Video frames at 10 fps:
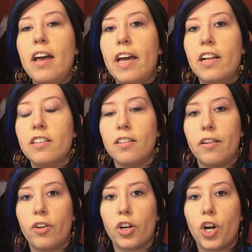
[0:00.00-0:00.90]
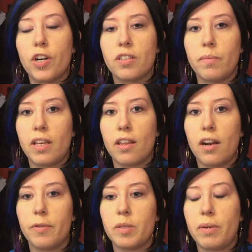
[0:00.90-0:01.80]
And it did never occur to me
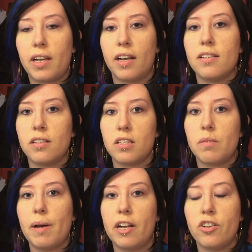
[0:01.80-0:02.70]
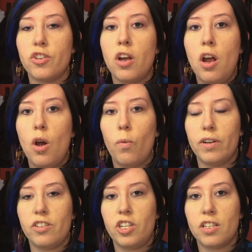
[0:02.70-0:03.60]
that it was because the sponge
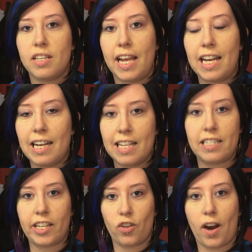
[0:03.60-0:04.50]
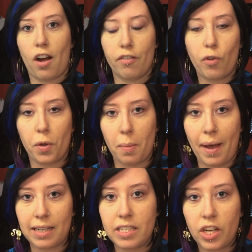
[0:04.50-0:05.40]
was just a nesting ground for the
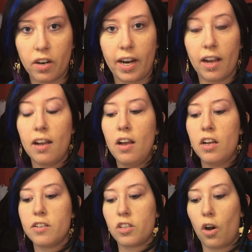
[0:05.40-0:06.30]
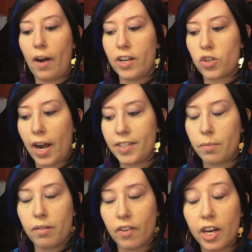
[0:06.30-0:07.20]
bacteria. So I tried
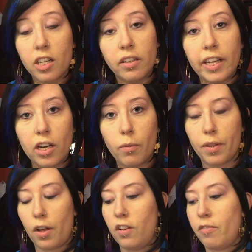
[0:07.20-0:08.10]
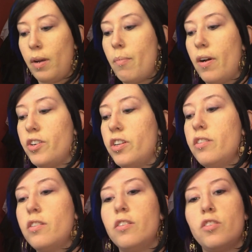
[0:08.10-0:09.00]
to be very clean with all of my
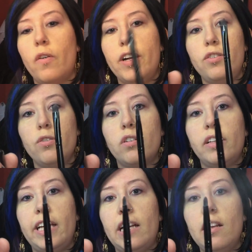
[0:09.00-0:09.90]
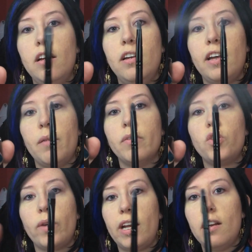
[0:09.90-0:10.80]
brushes. So I do clean in
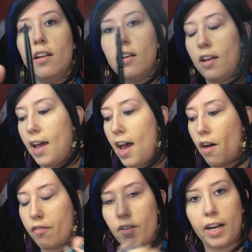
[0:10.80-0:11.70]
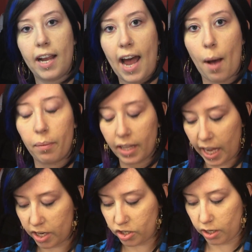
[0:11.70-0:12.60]
between every
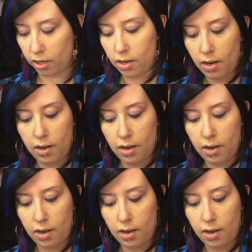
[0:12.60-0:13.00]
application.